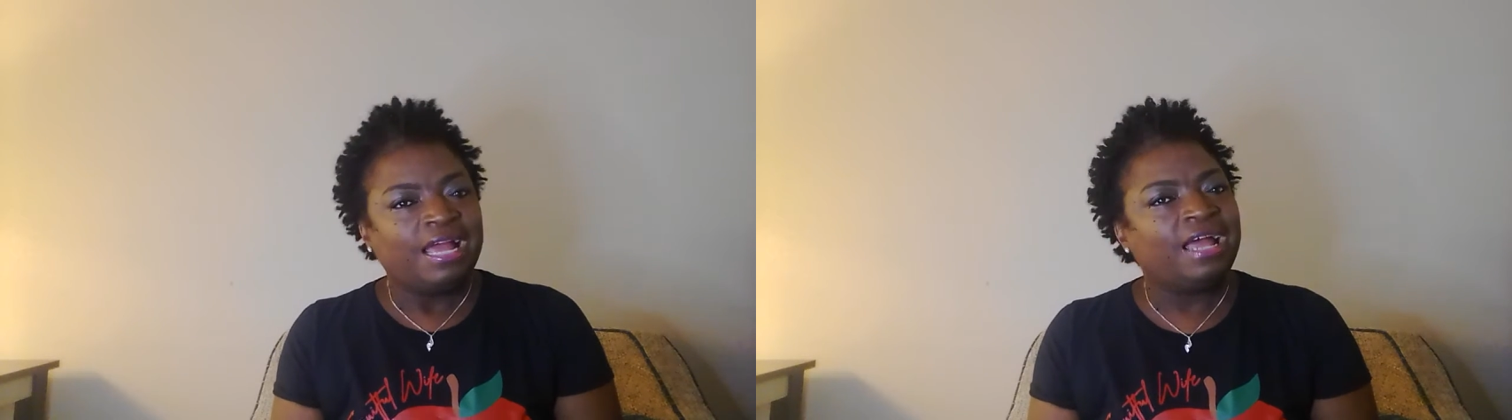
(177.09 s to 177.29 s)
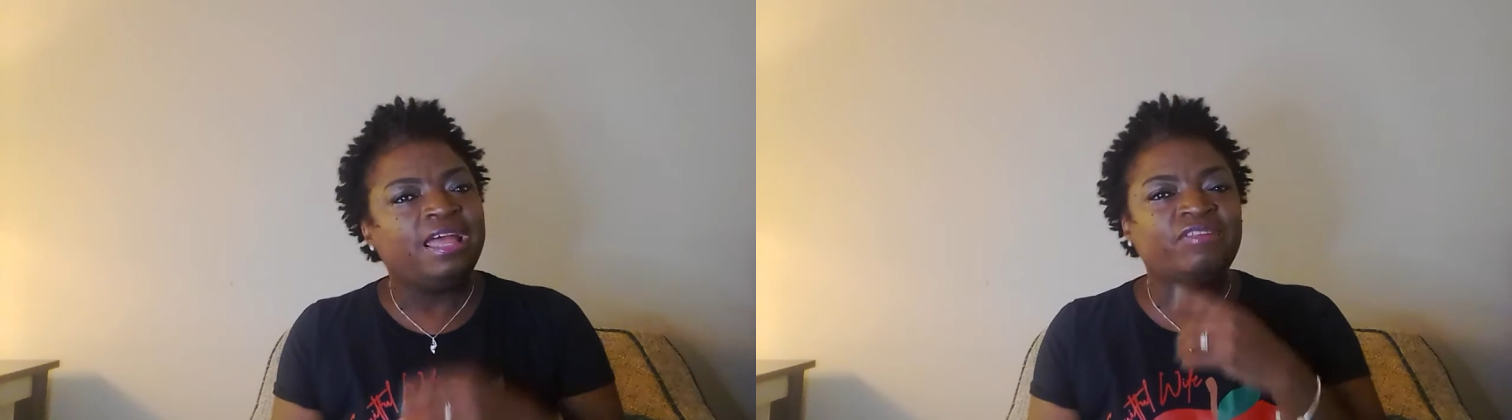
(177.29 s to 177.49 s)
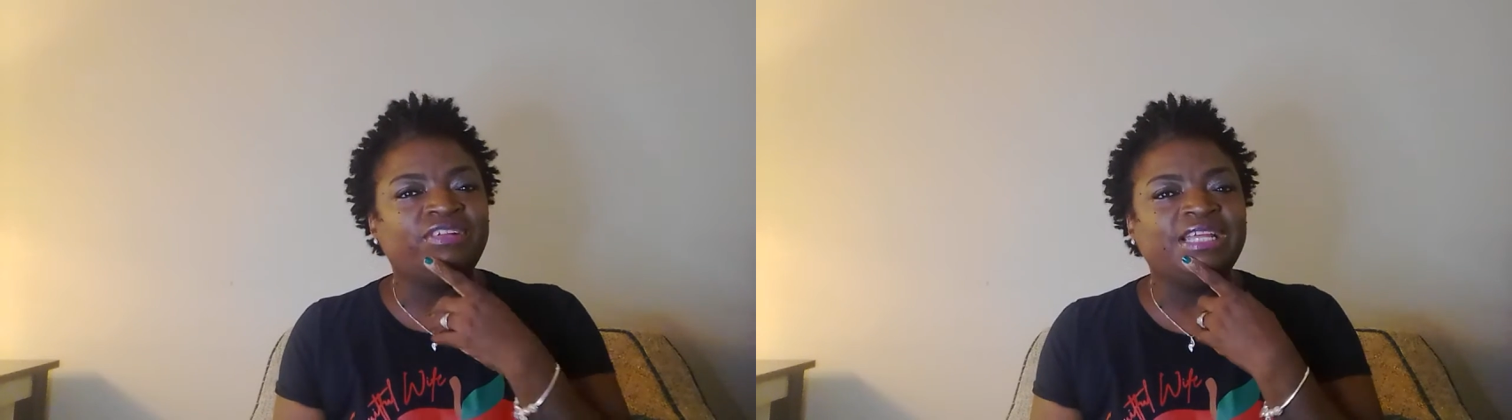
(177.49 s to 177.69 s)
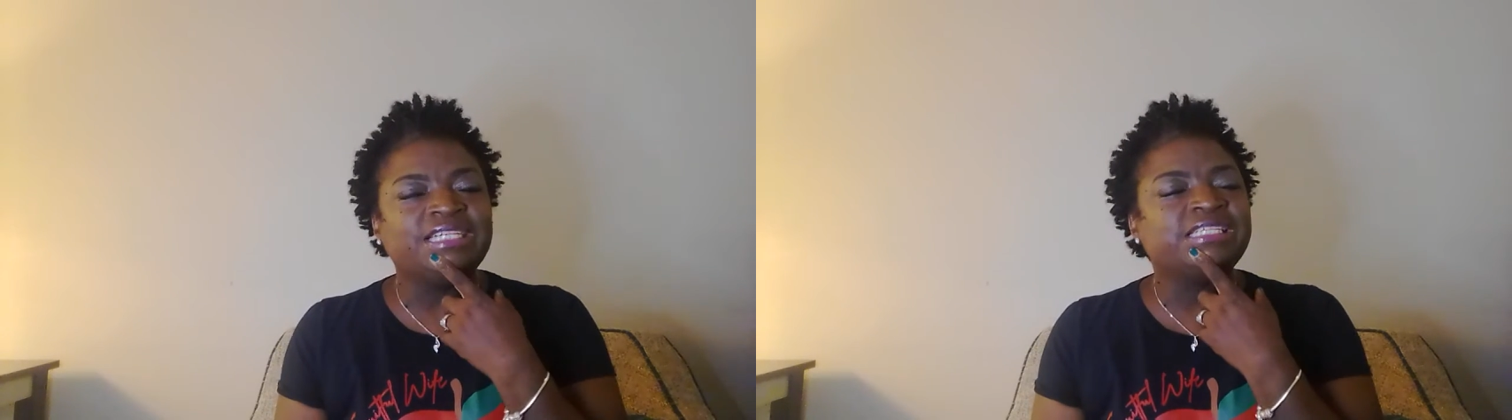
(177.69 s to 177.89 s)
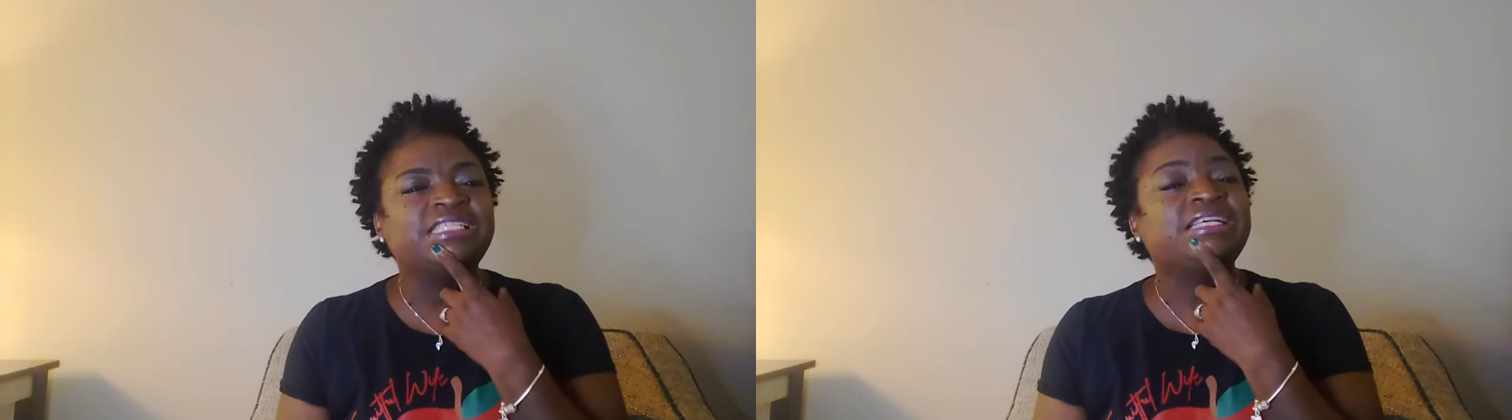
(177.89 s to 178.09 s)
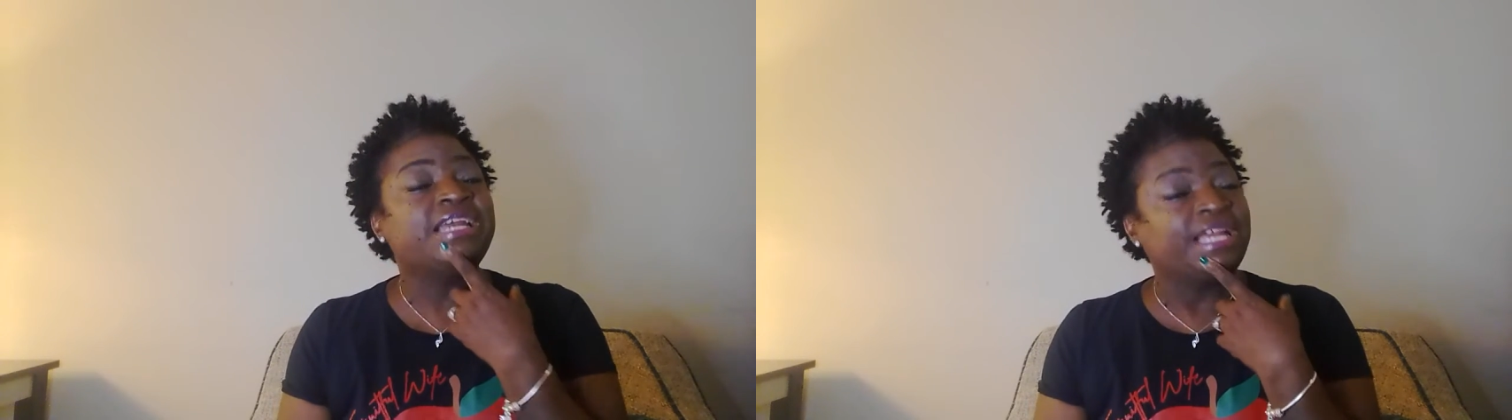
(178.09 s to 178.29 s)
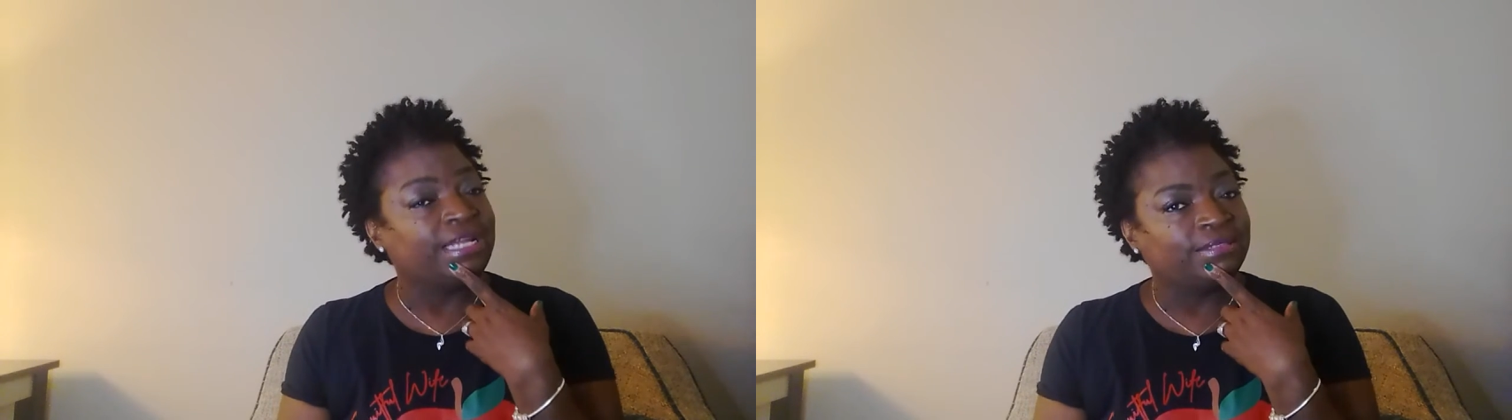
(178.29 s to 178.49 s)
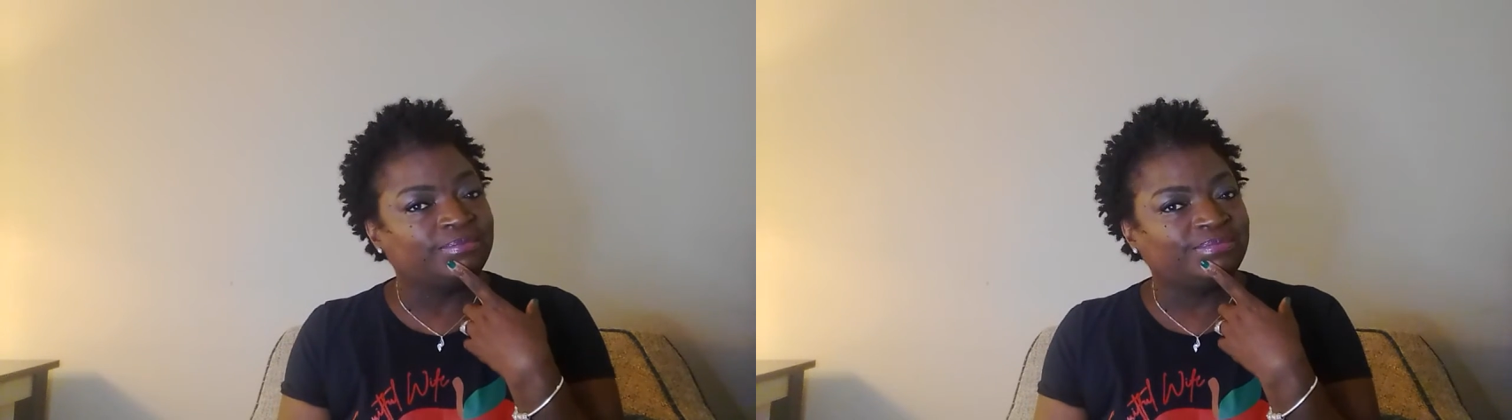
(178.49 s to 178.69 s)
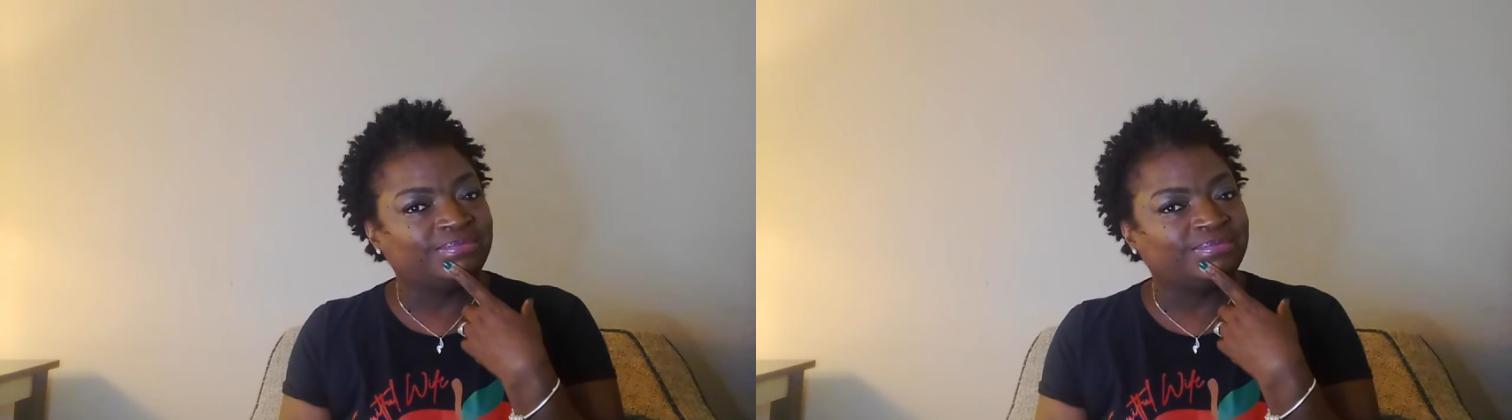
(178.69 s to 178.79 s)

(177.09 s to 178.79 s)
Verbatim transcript: However, there's a saying